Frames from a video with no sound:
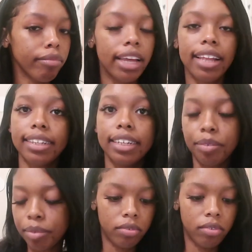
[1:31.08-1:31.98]
and that's
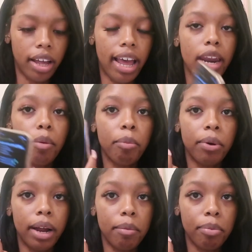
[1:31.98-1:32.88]
it. I had a
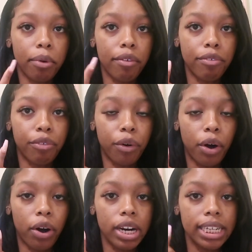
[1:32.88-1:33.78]
prep
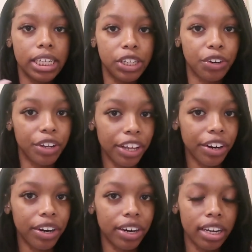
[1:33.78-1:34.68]
for senior
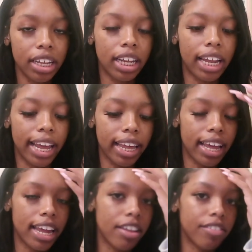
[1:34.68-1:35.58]
year,
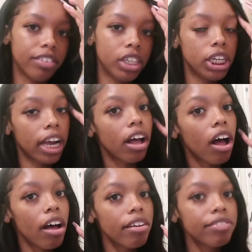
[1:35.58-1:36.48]
kind of check
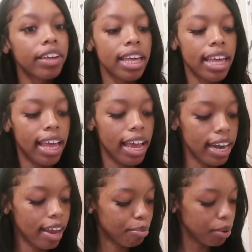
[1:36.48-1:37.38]
off,
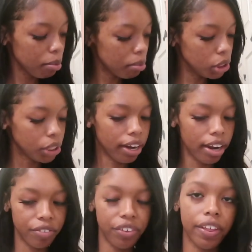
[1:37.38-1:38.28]
and I pretty much
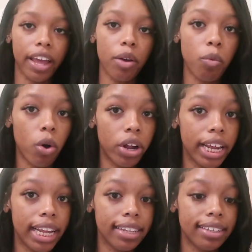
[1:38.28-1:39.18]
got everything I
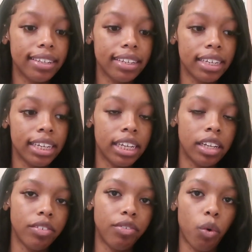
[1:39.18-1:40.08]
wanted
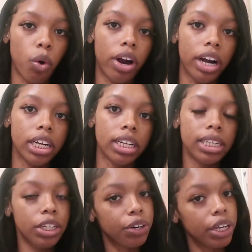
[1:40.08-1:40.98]
for
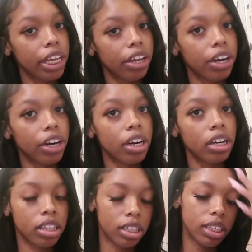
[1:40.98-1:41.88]
senior
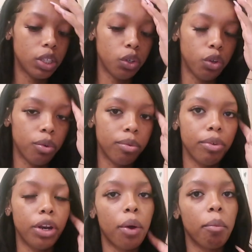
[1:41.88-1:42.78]
year to,
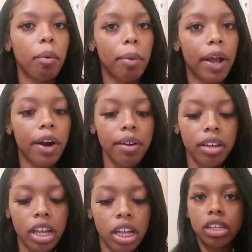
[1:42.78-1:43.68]
you know, prepare.
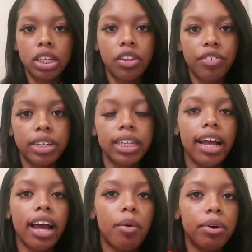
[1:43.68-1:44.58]
So the first thing
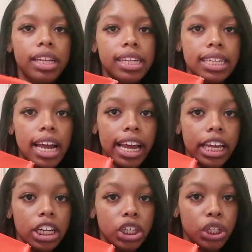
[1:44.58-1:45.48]
I got were these
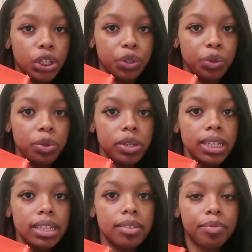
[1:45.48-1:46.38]
Nike
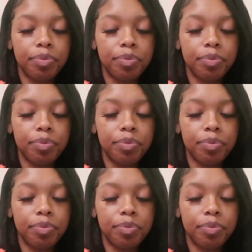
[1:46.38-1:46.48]
shoes.